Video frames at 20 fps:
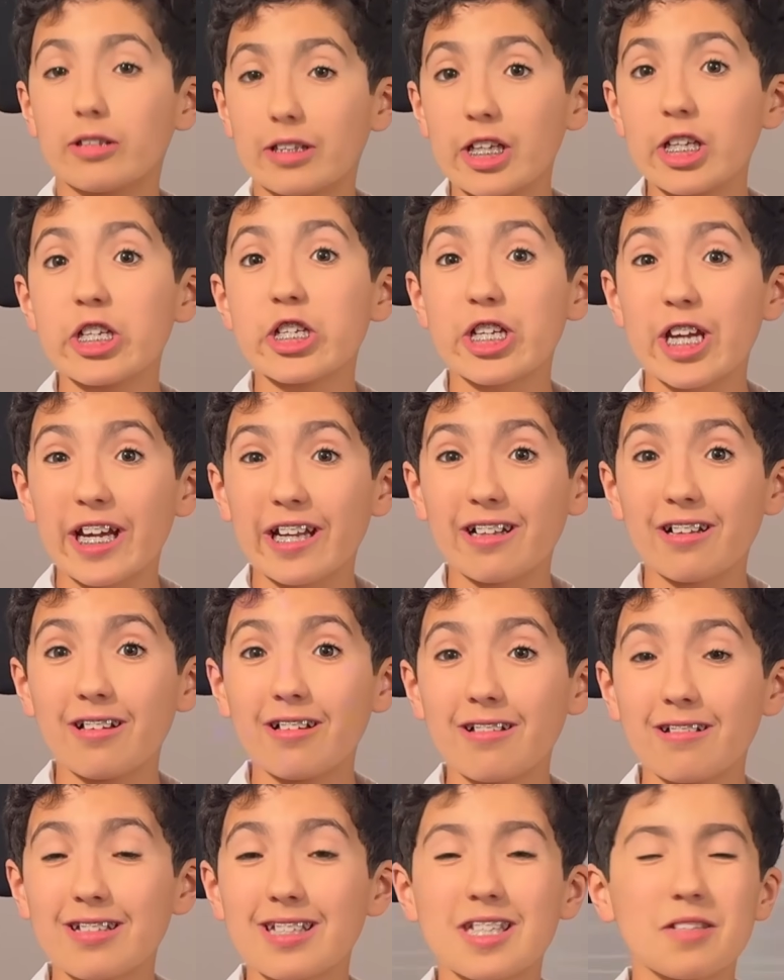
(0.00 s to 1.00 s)
this channel,
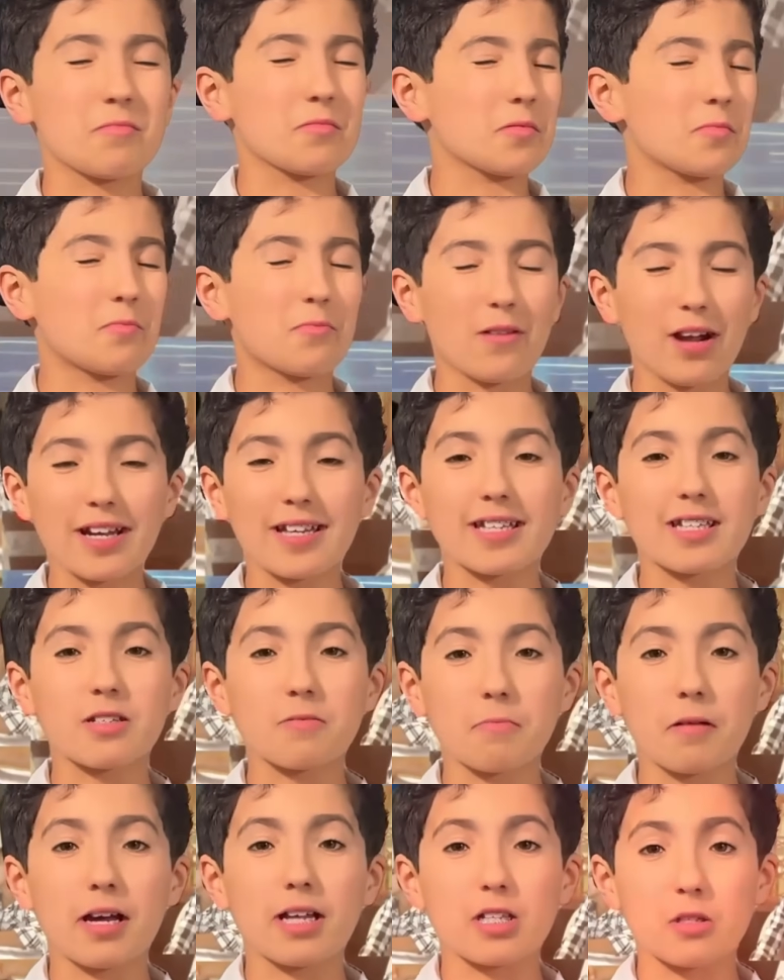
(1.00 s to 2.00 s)
some of the brightest
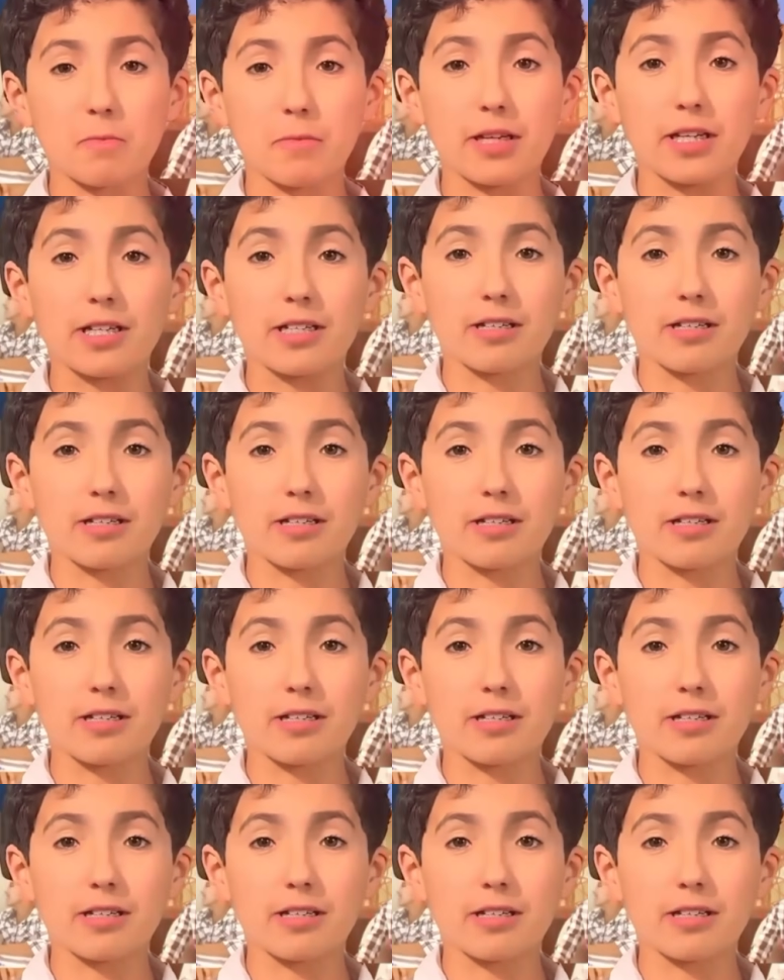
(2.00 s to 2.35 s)
minds meet.